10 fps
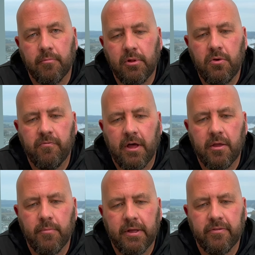blue
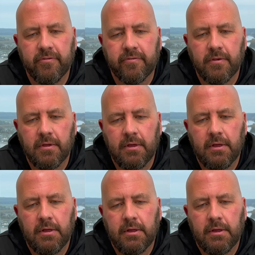volume buttons,
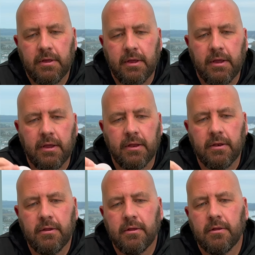and